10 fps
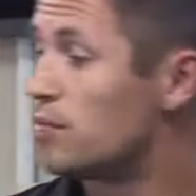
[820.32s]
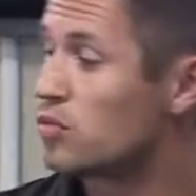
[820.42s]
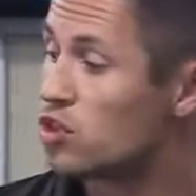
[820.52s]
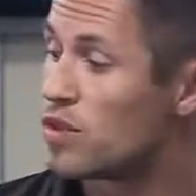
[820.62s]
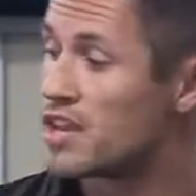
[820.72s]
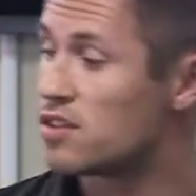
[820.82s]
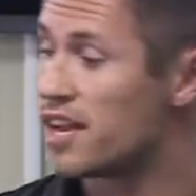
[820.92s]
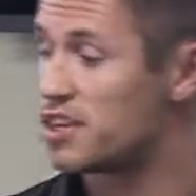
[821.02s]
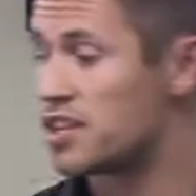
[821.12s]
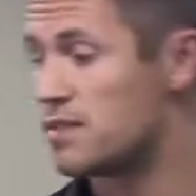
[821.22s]
Mood
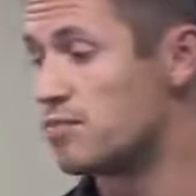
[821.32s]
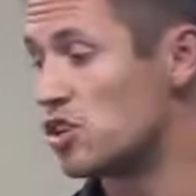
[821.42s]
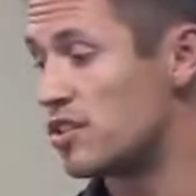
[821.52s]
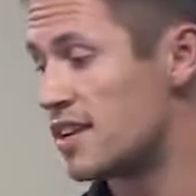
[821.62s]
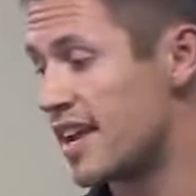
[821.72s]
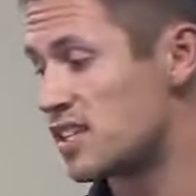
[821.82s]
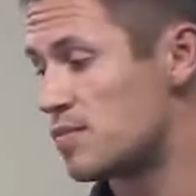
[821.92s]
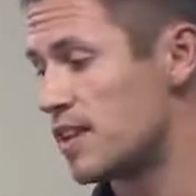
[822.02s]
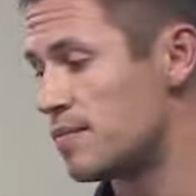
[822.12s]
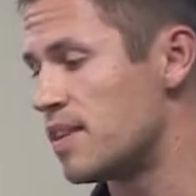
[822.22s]
regulation, mood
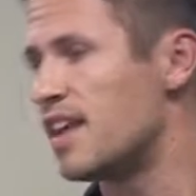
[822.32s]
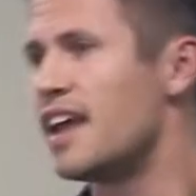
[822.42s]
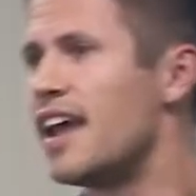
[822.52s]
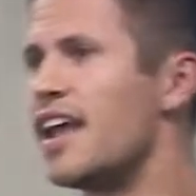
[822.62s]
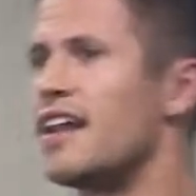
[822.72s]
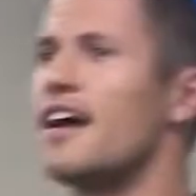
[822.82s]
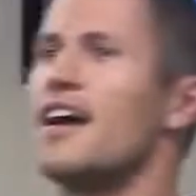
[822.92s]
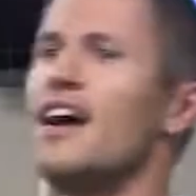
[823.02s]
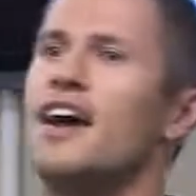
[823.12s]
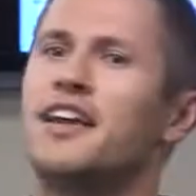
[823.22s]
enhancement. And
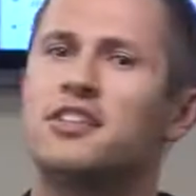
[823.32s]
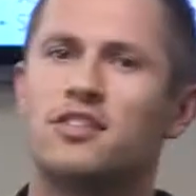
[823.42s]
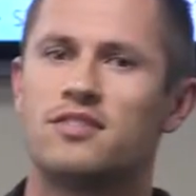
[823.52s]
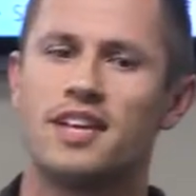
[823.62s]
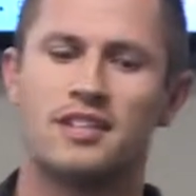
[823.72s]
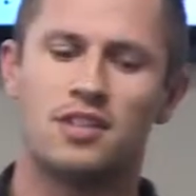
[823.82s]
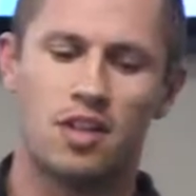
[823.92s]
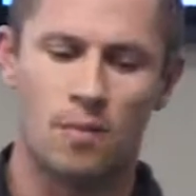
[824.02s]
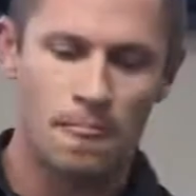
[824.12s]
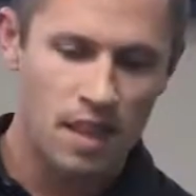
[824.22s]
I like to use this, you
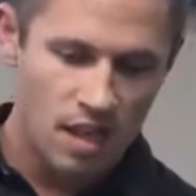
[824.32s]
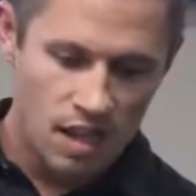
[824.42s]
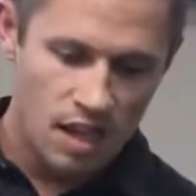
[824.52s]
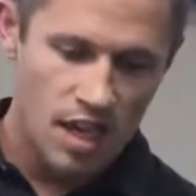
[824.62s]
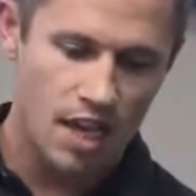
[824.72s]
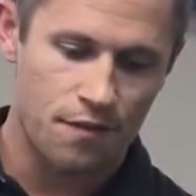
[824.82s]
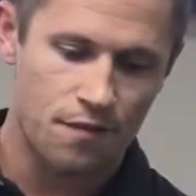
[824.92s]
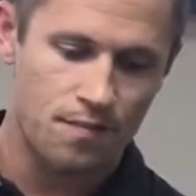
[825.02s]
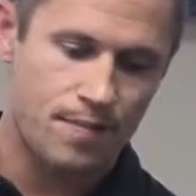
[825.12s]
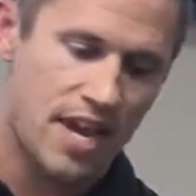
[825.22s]
know,
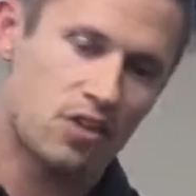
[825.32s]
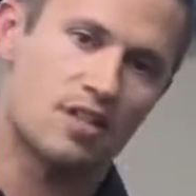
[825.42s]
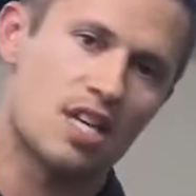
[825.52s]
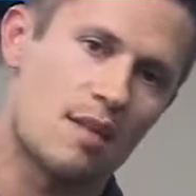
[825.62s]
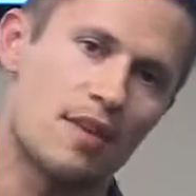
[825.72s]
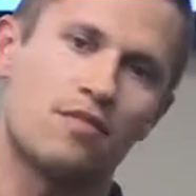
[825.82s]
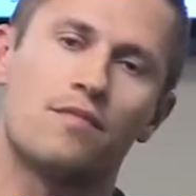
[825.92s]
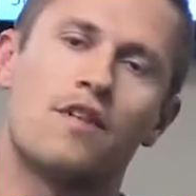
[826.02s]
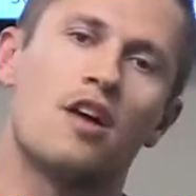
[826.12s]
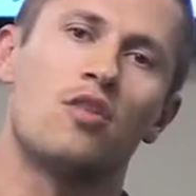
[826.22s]
if patients coming from
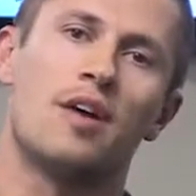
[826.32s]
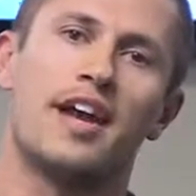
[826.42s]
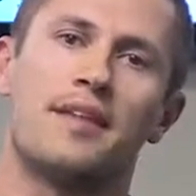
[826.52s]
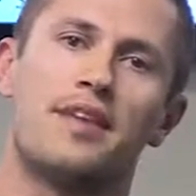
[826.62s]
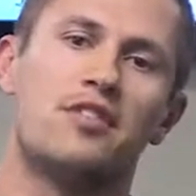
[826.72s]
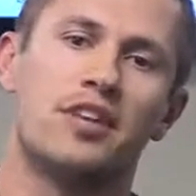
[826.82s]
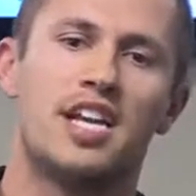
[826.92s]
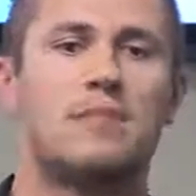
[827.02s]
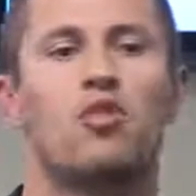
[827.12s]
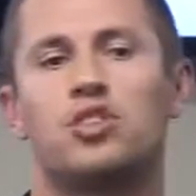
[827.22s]
far away and they're
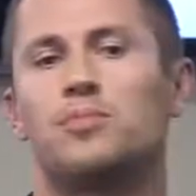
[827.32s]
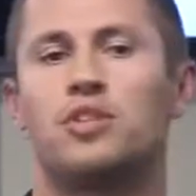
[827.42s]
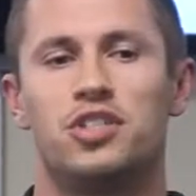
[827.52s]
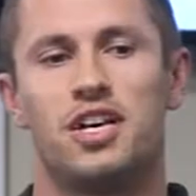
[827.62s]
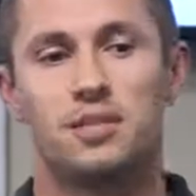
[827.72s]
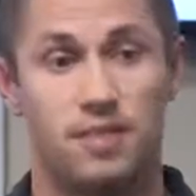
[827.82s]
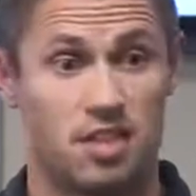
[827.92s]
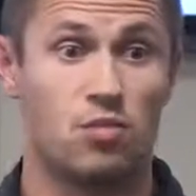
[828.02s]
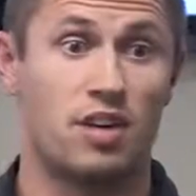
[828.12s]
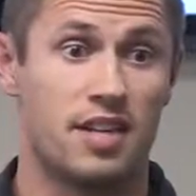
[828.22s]
getting multiple adjustments
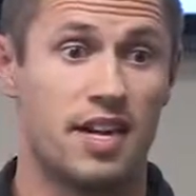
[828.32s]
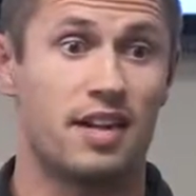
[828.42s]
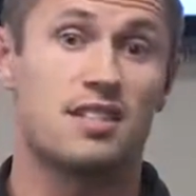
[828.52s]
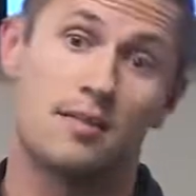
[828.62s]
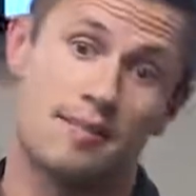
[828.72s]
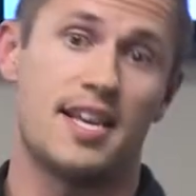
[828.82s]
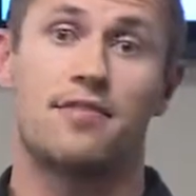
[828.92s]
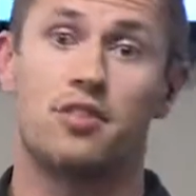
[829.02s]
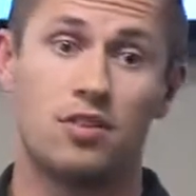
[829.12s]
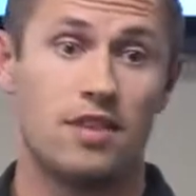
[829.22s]
in one day, because sometimes they
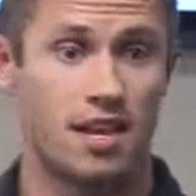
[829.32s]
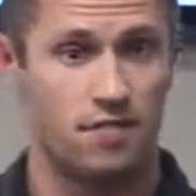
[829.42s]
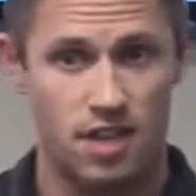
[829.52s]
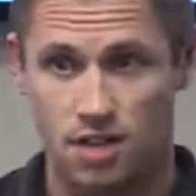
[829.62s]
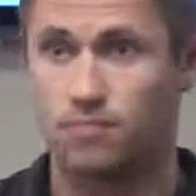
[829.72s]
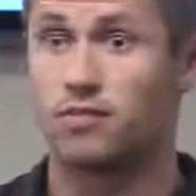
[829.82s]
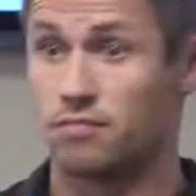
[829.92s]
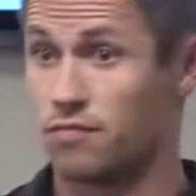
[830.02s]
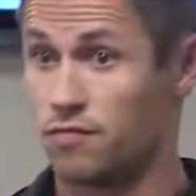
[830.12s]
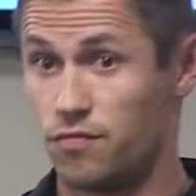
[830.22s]
have to do that if they come
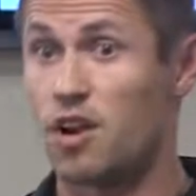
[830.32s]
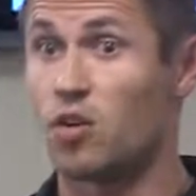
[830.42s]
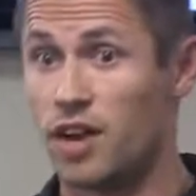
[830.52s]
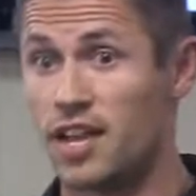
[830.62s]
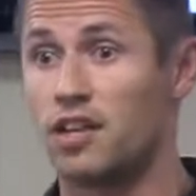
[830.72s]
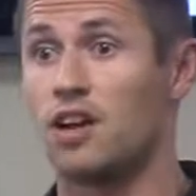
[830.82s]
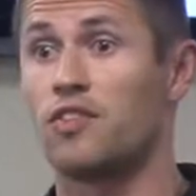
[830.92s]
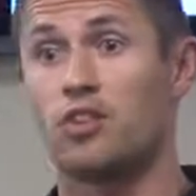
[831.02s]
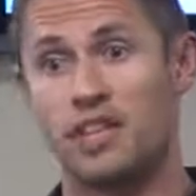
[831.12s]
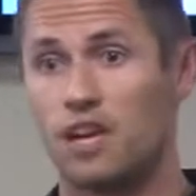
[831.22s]
from far away, you know,
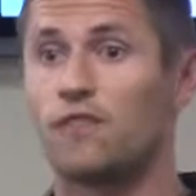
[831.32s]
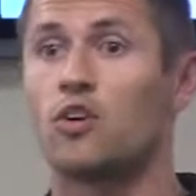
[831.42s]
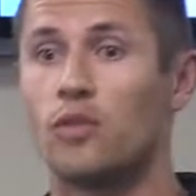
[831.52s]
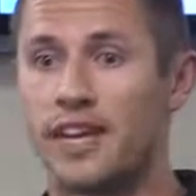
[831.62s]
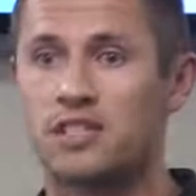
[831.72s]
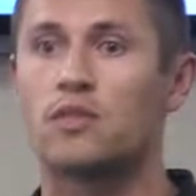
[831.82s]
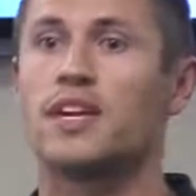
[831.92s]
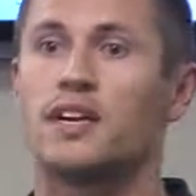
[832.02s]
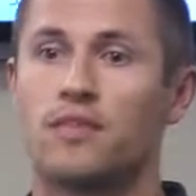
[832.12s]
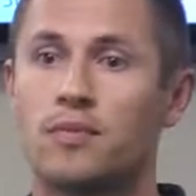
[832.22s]
they're only here for a week, so we
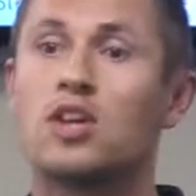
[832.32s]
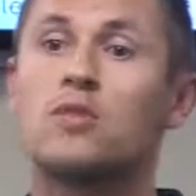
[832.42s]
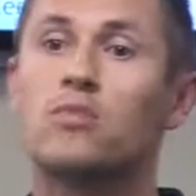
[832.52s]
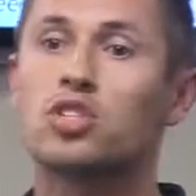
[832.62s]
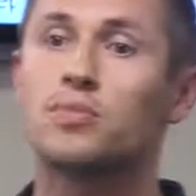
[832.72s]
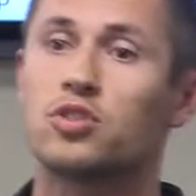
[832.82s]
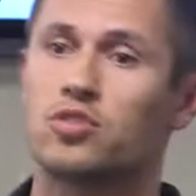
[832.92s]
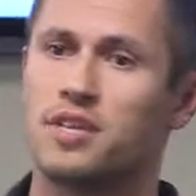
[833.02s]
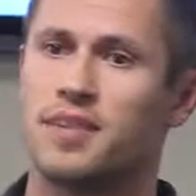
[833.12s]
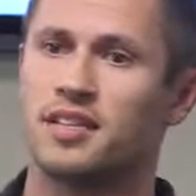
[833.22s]
give them multiple
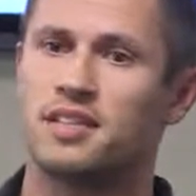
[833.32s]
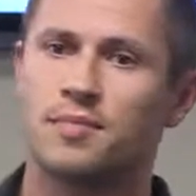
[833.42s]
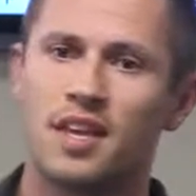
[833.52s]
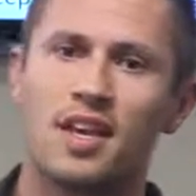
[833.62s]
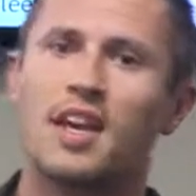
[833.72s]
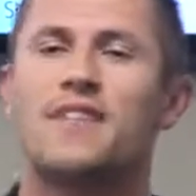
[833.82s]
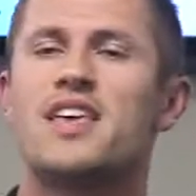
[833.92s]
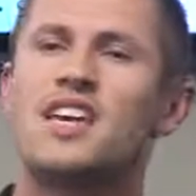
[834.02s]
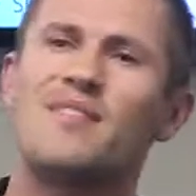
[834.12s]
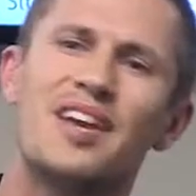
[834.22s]
treatments. If
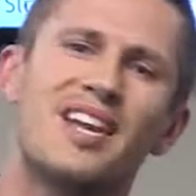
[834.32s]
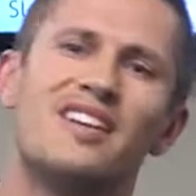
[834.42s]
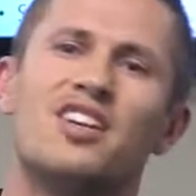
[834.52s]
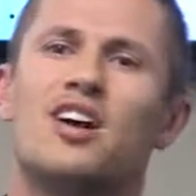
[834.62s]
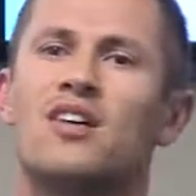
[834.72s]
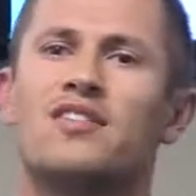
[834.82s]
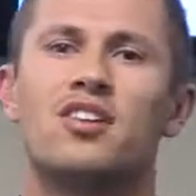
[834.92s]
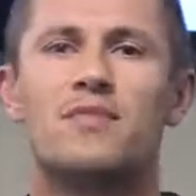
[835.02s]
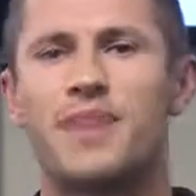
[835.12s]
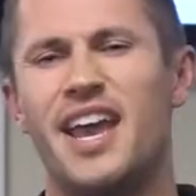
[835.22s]
they come in, you know, and
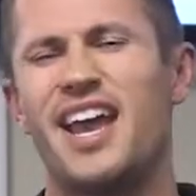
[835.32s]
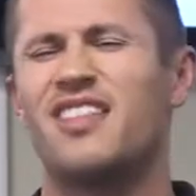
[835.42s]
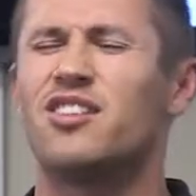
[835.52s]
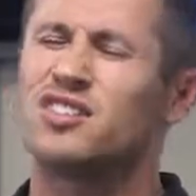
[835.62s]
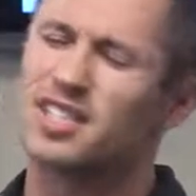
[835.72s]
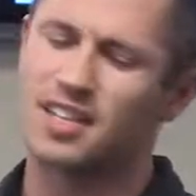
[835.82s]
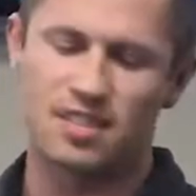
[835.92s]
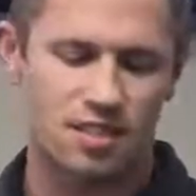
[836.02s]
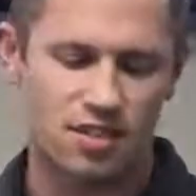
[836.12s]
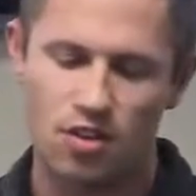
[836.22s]
they're in pain, they're in
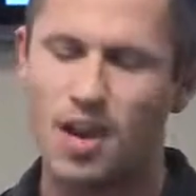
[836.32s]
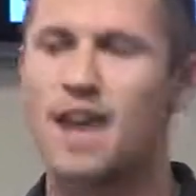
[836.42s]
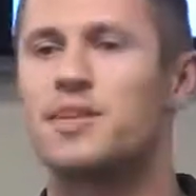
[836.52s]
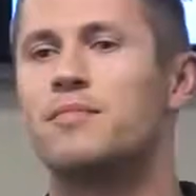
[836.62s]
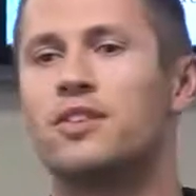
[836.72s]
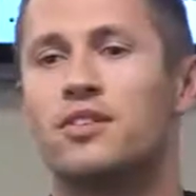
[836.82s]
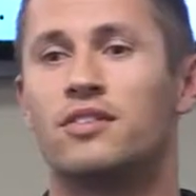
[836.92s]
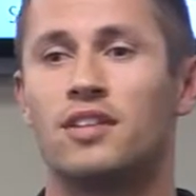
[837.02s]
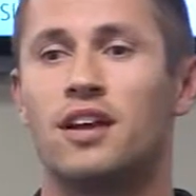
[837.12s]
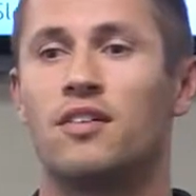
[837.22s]
this crappy mood,
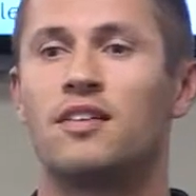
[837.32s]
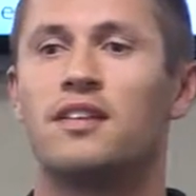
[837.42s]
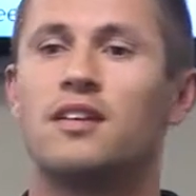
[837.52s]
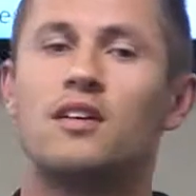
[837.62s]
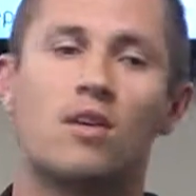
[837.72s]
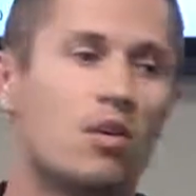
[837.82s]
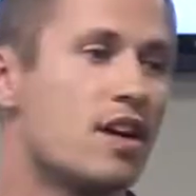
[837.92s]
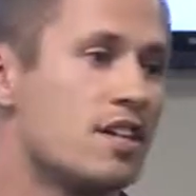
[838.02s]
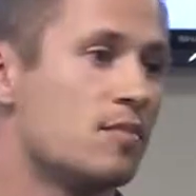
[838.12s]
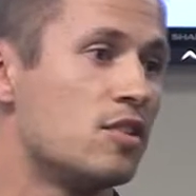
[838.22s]
you know, what do I
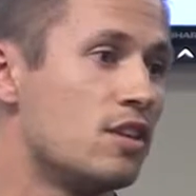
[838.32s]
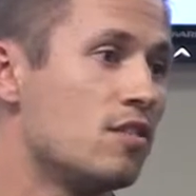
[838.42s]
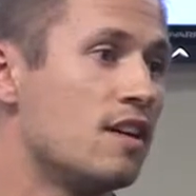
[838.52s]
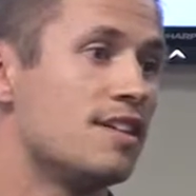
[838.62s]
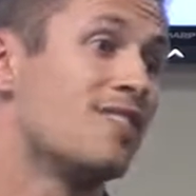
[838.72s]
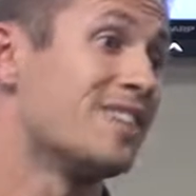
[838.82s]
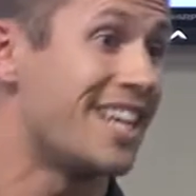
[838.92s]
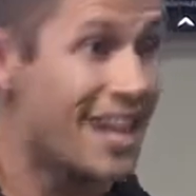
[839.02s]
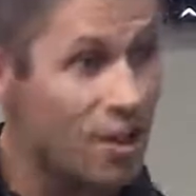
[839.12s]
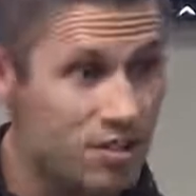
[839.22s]
tell them to do? I tell them to
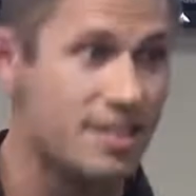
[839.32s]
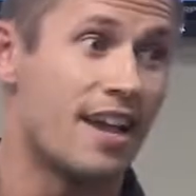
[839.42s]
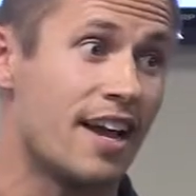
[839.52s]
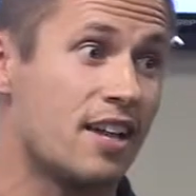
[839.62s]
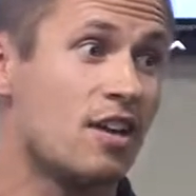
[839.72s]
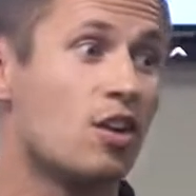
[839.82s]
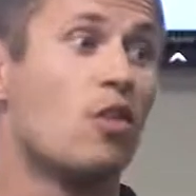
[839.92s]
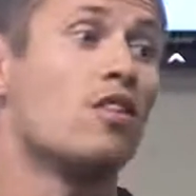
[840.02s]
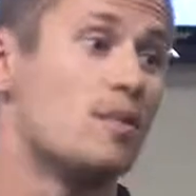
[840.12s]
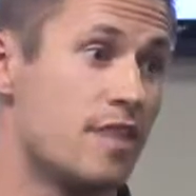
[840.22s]
get outside, go
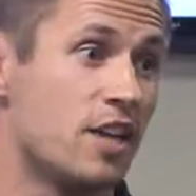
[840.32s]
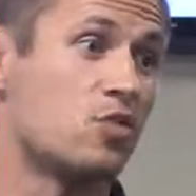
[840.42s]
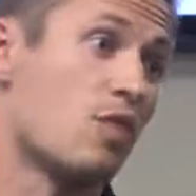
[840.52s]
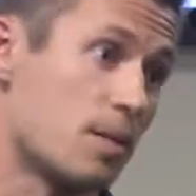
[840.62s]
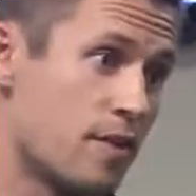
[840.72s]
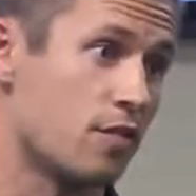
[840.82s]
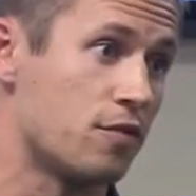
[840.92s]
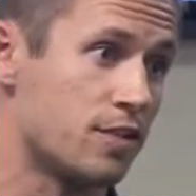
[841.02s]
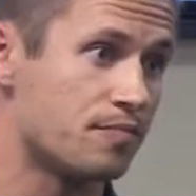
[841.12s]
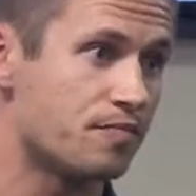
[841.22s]
on the beach, walk
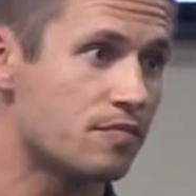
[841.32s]
barefoot.